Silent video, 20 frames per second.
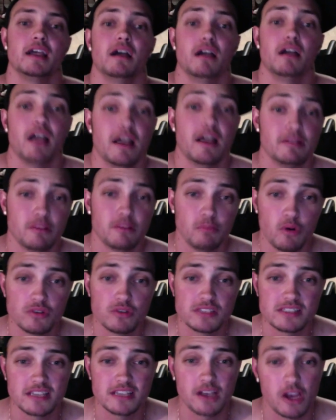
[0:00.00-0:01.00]
at the most,
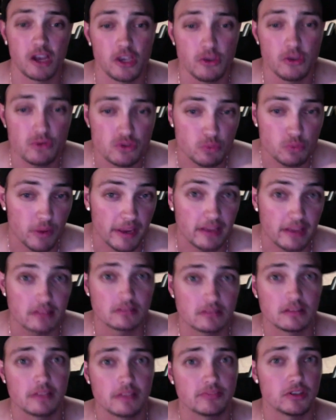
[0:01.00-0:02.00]
it's like a huge weight
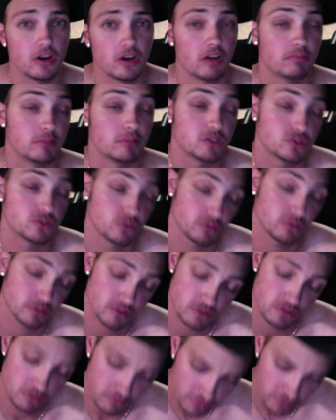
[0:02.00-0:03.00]
lifted off my shoulders,
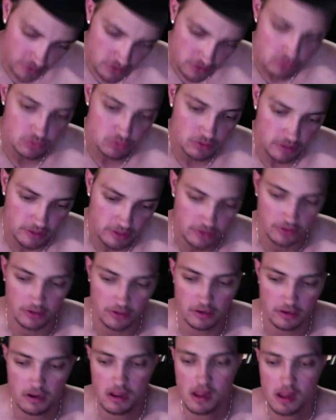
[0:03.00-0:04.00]
so it feels really good.
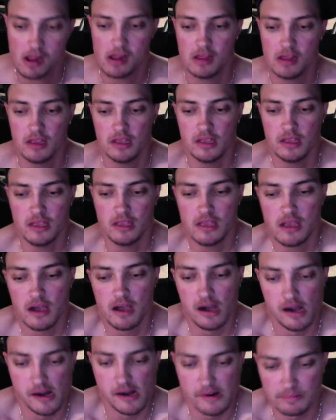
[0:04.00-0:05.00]

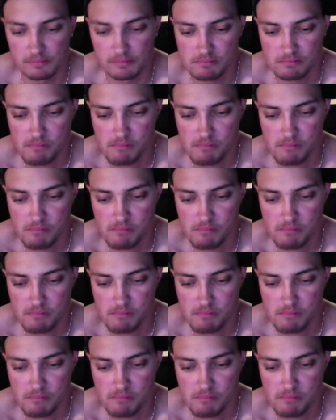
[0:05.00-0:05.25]
How